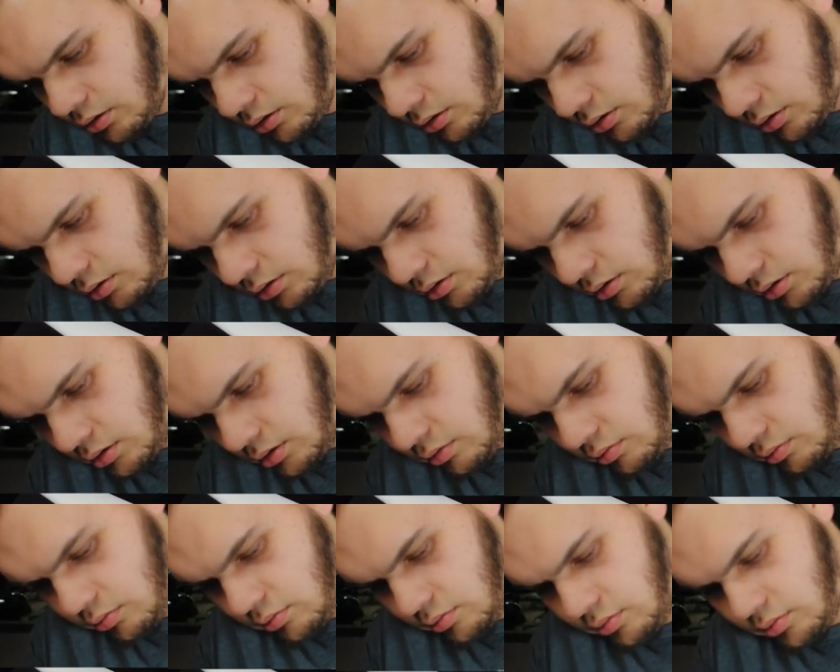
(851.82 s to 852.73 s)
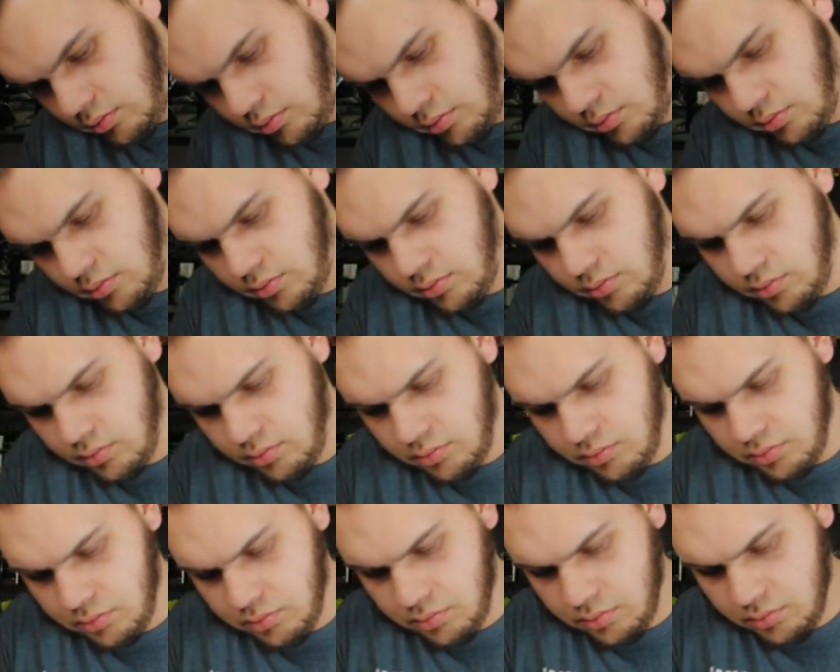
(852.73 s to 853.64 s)

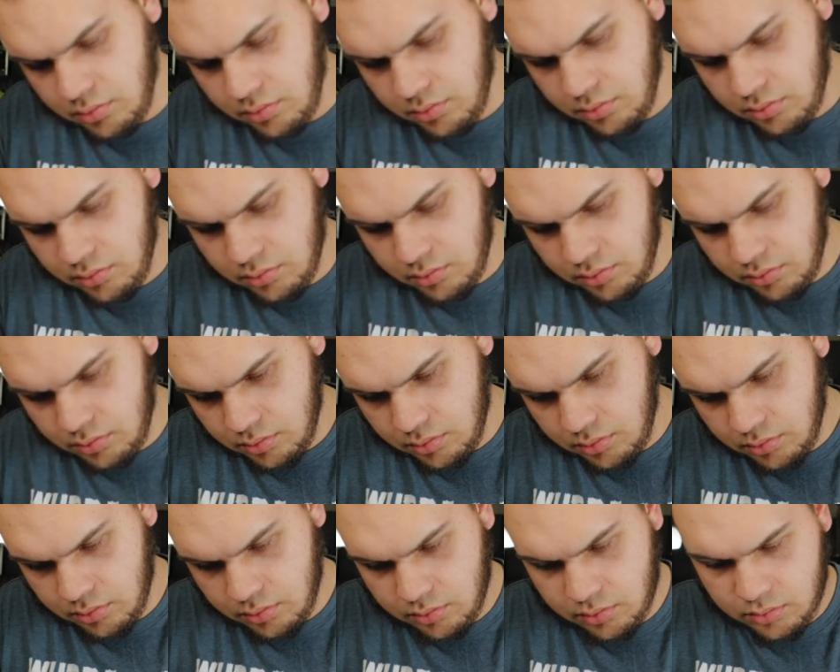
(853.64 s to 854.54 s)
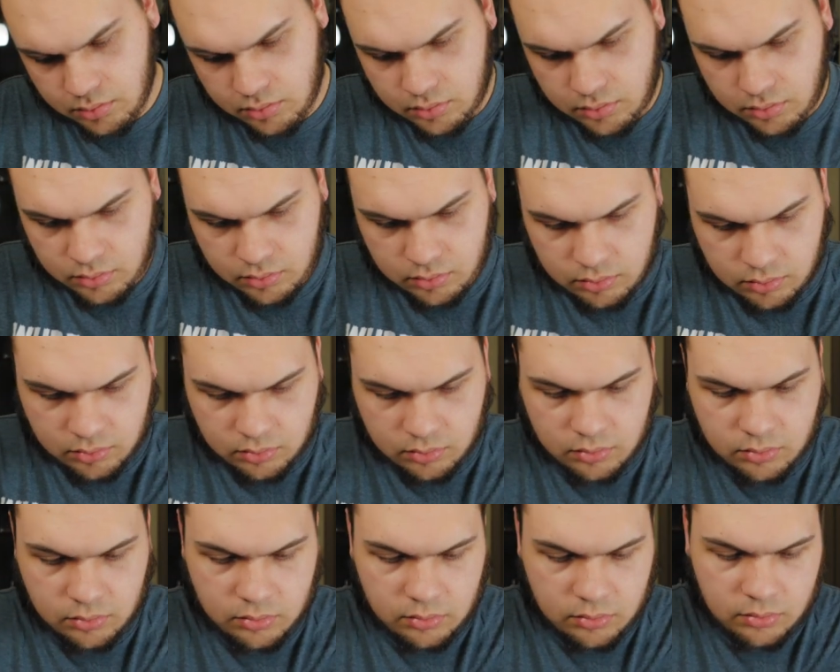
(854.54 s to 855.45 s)

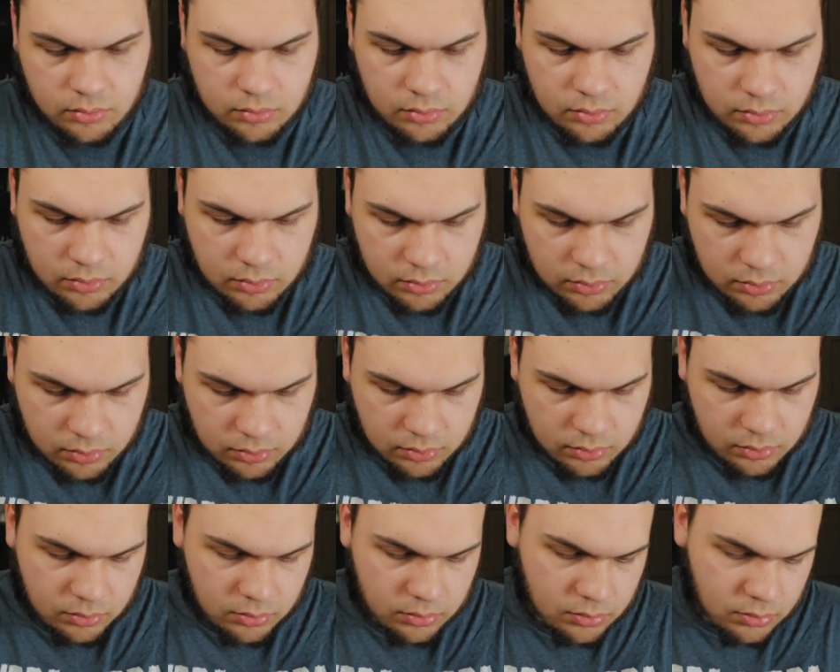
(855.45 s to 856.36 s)
Nothing is said.